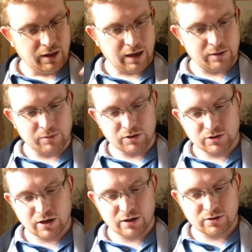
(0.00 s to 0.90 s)
How much?
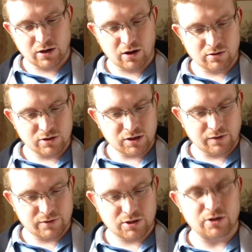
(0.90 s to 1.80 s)
He goes, "Oh, just
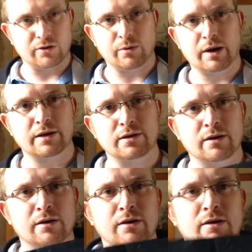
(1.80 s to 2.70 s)
give us £2."
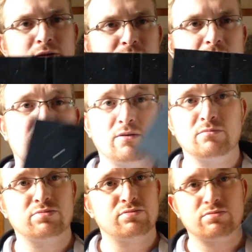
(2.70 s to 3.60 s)
So,
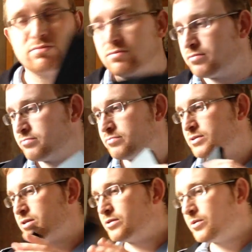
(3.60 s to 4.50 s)

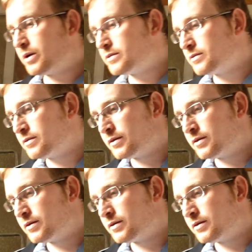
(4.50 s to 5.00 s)
£2.